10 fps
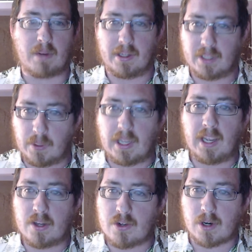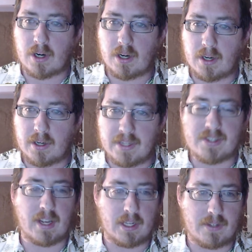that we can draw
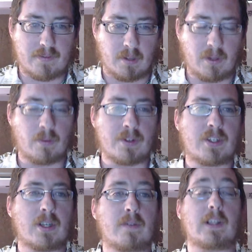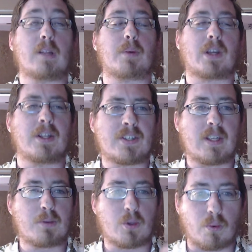insights from. He wants to develop a
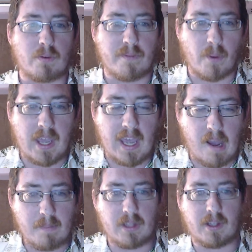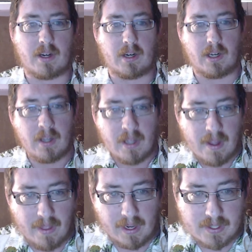conceptual vocabulary
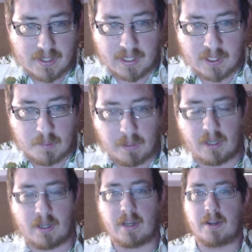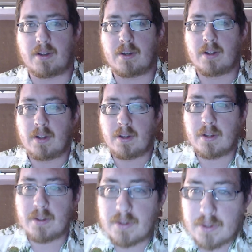that extends beyond
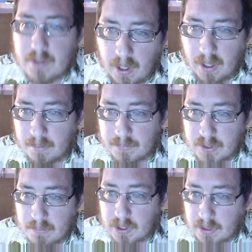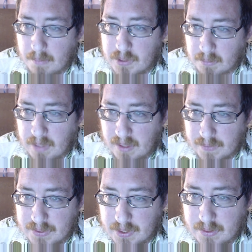subject-object
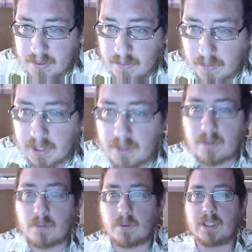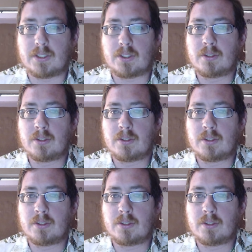metaphysics, right? Which,